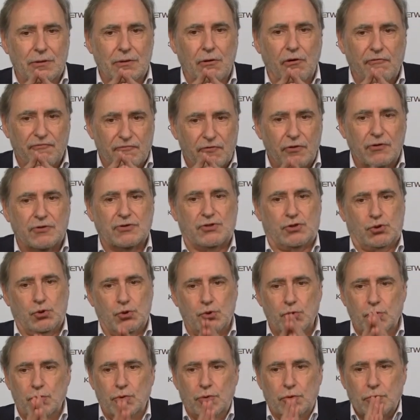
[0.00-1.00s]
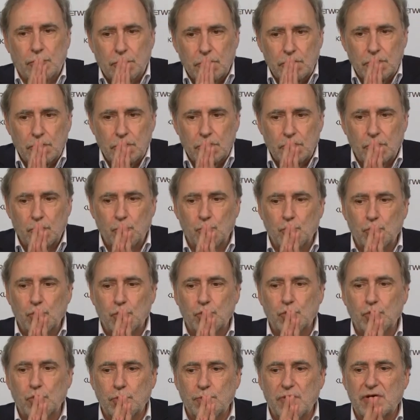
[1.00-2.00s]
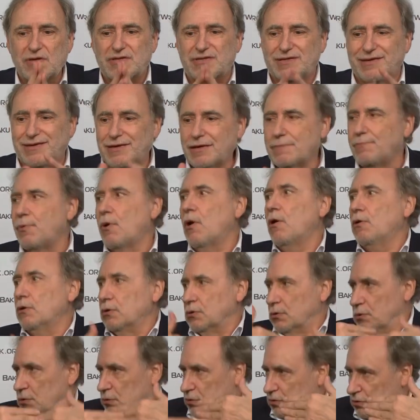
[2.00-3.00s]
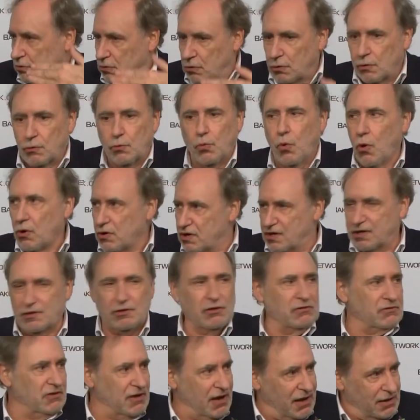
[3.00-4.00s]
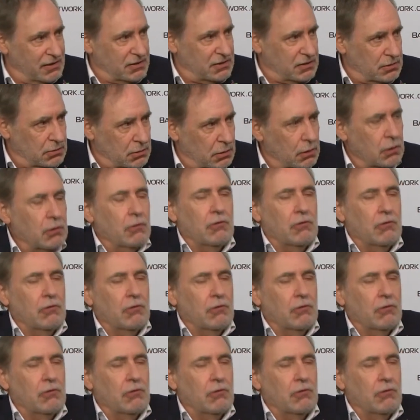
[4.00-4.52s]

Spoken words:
of course you must keep on working on that,